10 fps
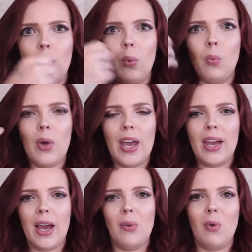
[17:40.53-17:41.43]
the
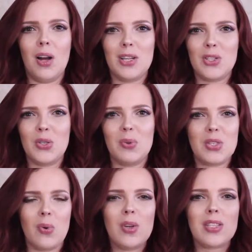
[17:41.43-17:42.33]
way I want it to.
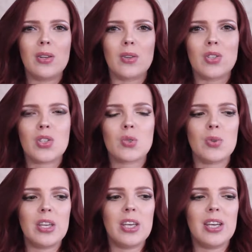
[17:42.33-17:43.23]
It's always a little
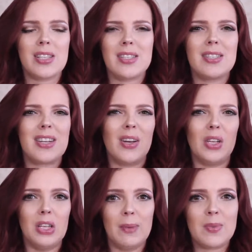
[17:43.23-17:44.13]
streaky. It doesn't stay on
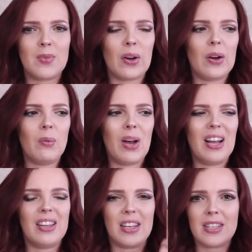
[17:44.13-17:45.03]
the lips very
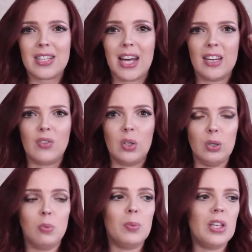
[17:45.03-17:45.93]
well. It gets kind of
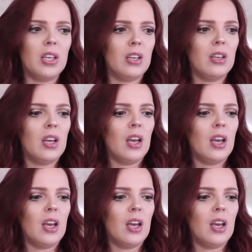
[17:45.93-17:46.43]
gloopy.